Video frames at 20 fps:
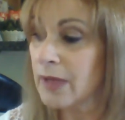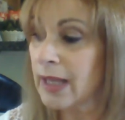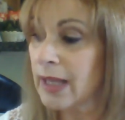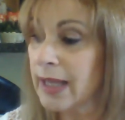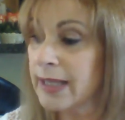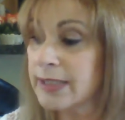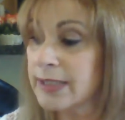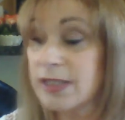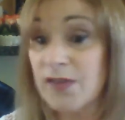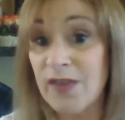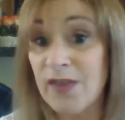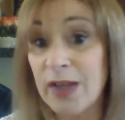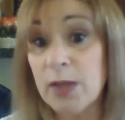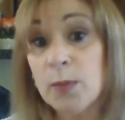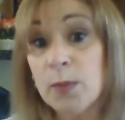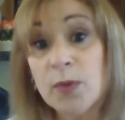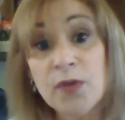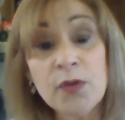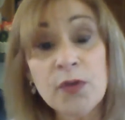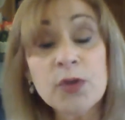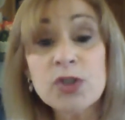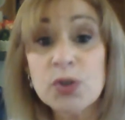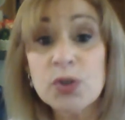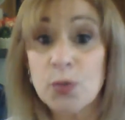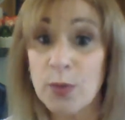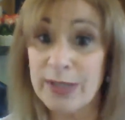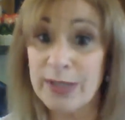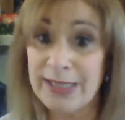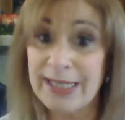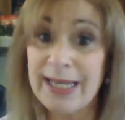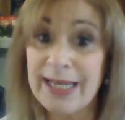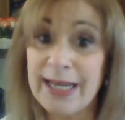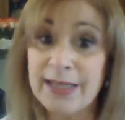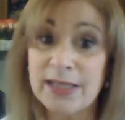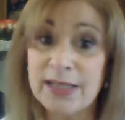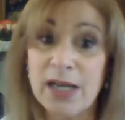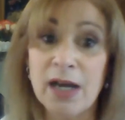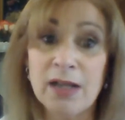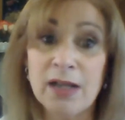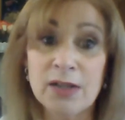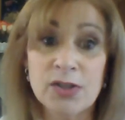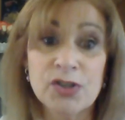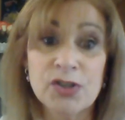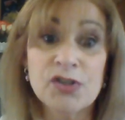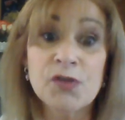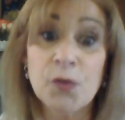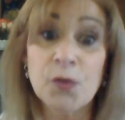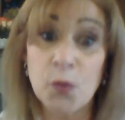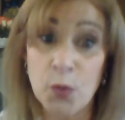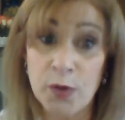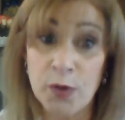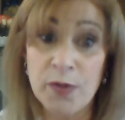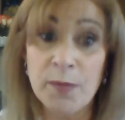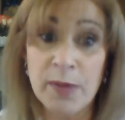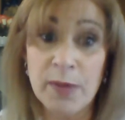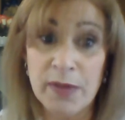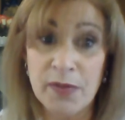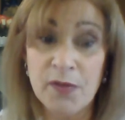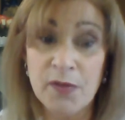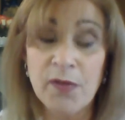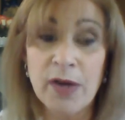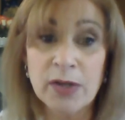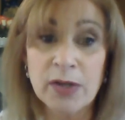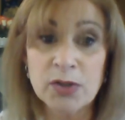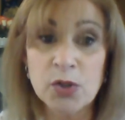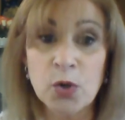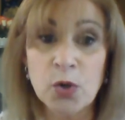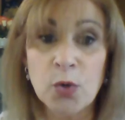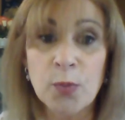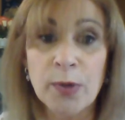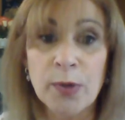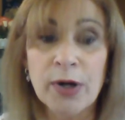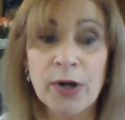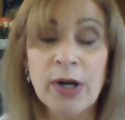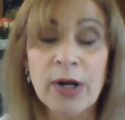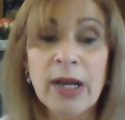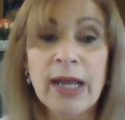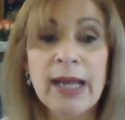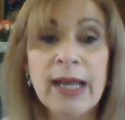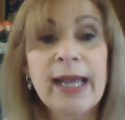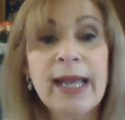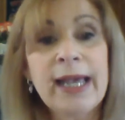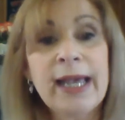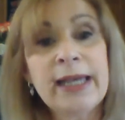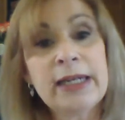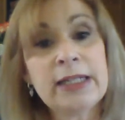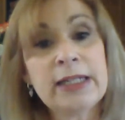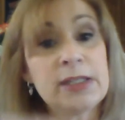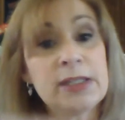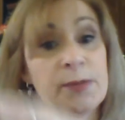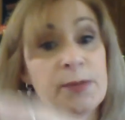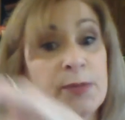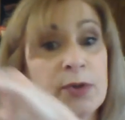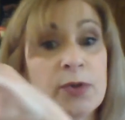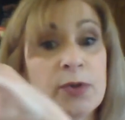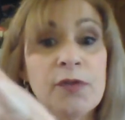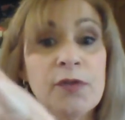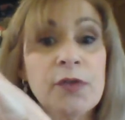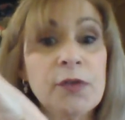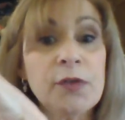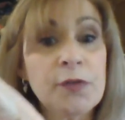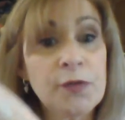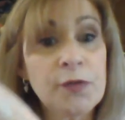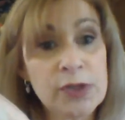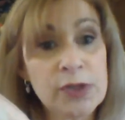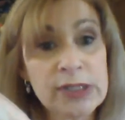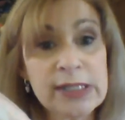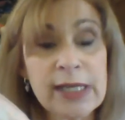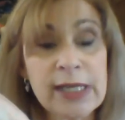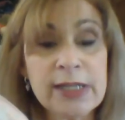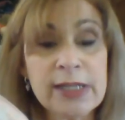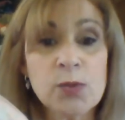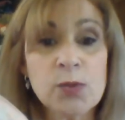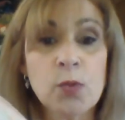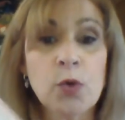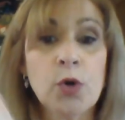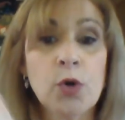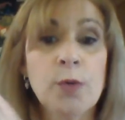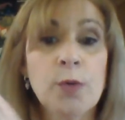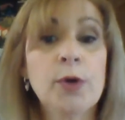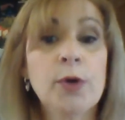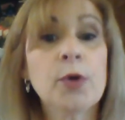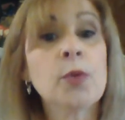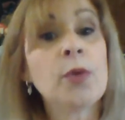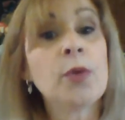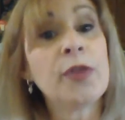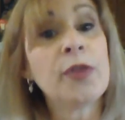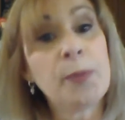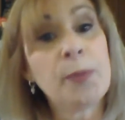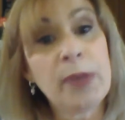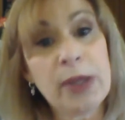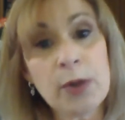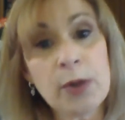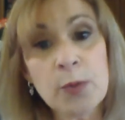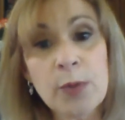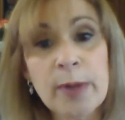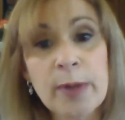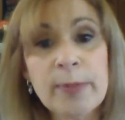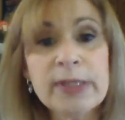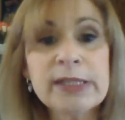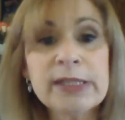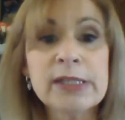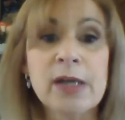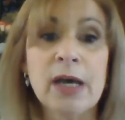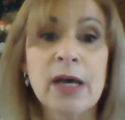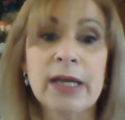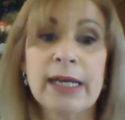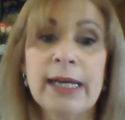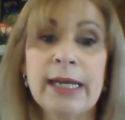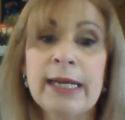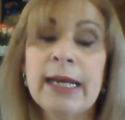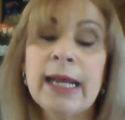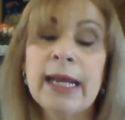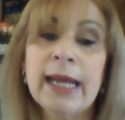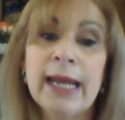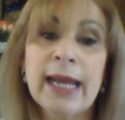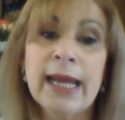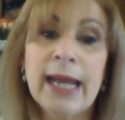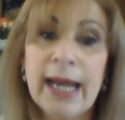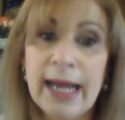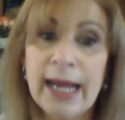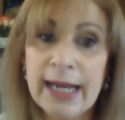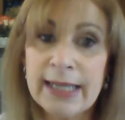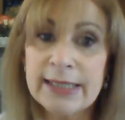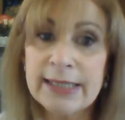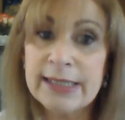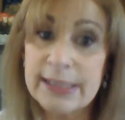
It's available for $28 for the month of October. And it is a beautiful full-size warmer with pink ribbons on it. And